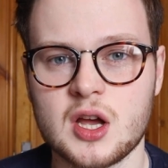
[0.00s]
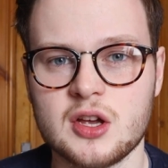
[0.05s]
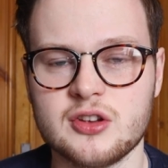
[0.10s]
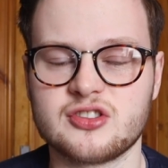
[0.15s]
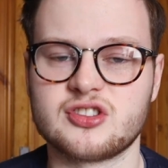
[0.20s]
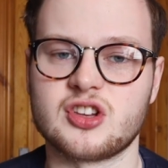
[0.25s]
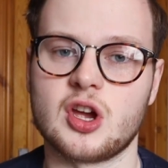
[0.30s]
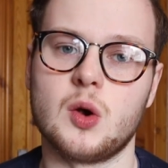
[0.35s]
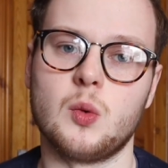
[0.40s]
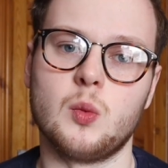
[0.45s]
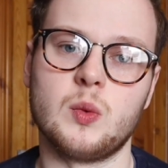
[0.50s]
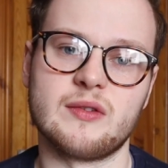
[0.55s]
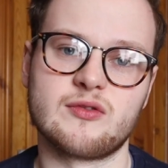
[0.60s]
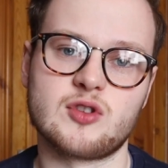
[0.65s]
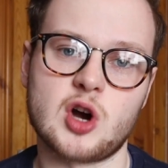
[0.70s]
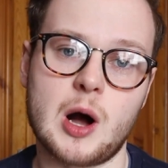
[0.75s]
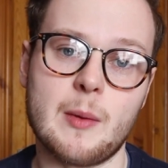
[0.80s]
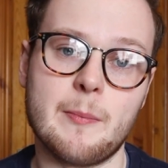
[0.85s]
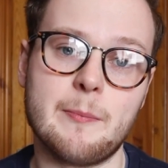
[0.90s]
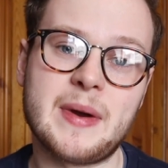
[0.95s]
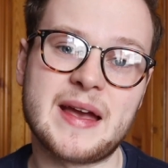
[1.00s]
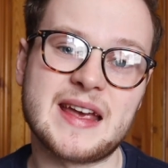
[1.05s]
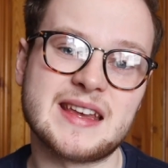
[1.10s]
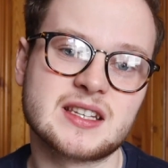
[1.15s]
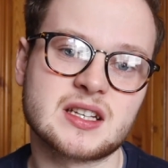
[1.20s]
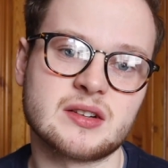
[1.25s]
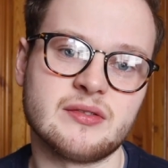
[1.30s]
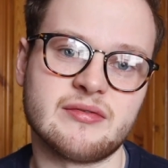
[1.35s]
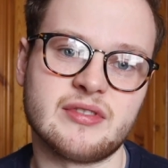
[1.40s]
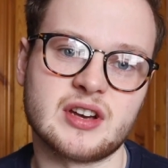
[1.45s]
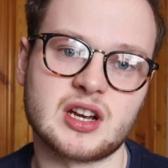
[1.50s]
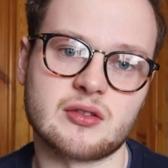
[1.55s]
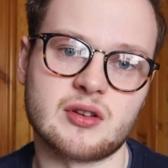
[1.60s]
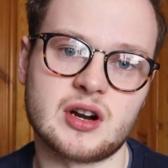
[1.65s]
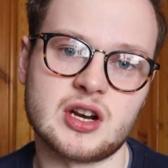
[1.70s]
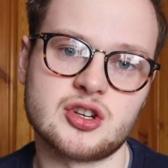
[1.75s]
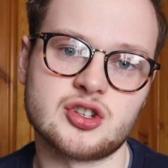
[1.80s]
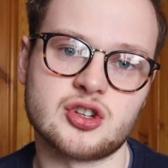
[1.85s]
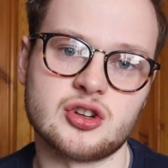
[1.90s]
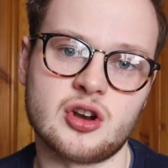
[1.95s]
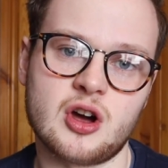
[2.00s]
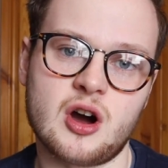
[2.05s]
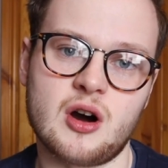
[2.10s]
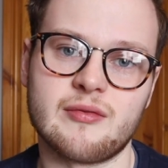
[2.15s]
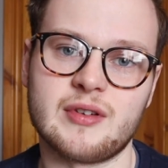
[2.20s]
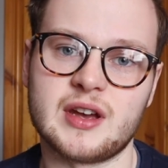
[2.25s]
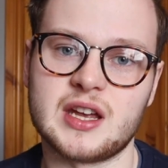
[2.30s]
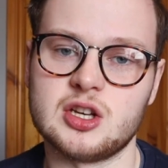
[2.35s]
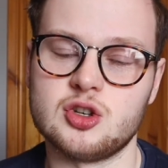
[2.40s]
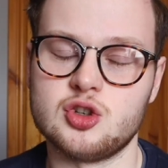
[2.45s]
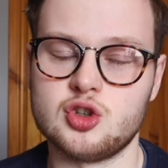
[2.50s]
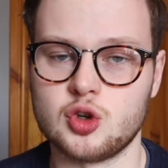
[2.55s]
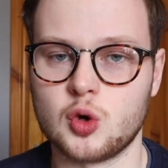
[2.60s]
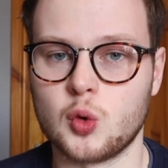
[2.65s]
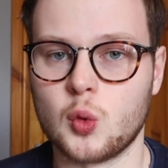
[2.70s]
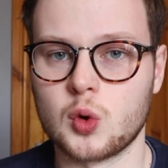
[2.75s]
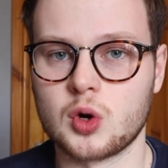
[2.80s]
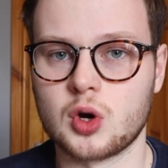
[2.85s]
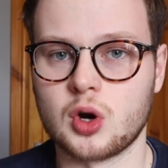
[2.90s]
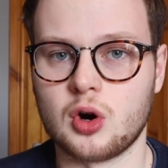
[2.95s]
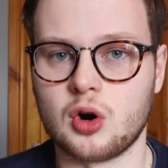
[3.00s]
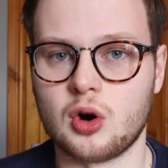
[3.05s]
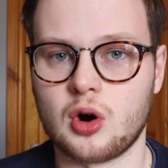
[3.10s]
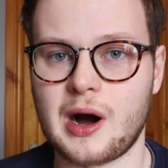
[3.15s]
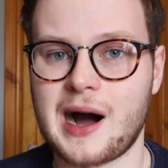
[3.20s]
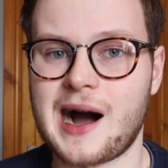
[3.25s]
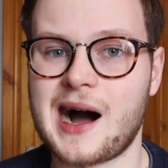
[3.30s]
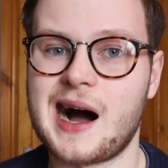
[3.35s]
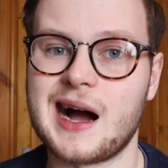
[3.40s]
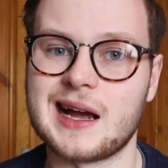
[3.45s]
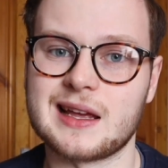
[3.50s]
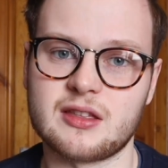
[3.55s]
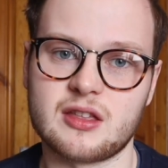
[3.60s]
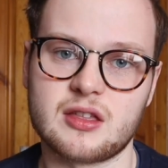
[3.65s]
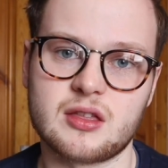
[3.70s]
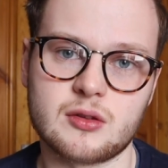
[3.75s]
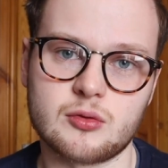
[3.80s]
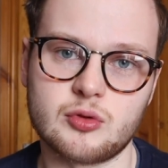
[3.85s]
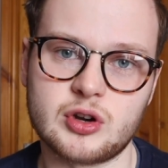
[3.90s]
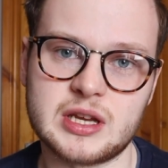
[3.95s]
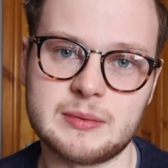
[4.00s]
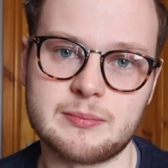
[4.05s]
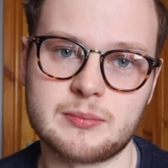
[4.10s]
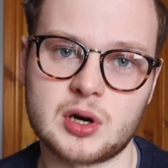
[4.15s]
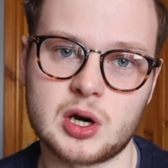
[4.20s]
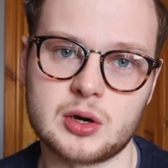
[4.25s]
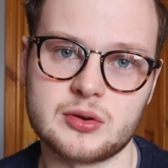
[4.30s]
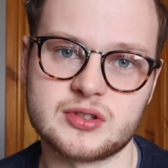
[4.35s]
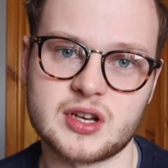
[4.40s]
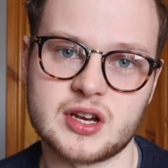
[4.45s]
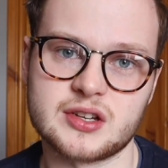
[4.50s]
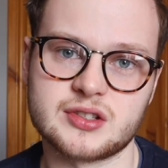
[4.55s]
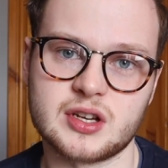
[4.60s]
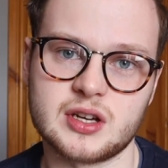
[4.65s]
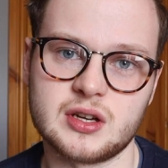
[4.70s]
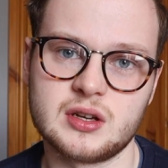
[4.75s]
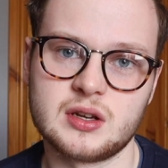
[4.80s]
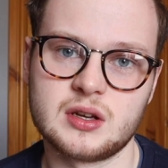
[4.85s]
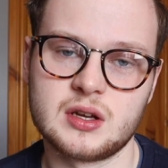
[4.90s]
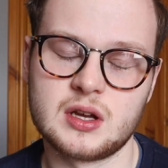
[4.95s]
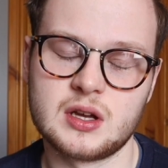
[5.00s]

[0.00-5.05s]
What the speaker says: So we've got a base configuration of a dual-core i3 processor,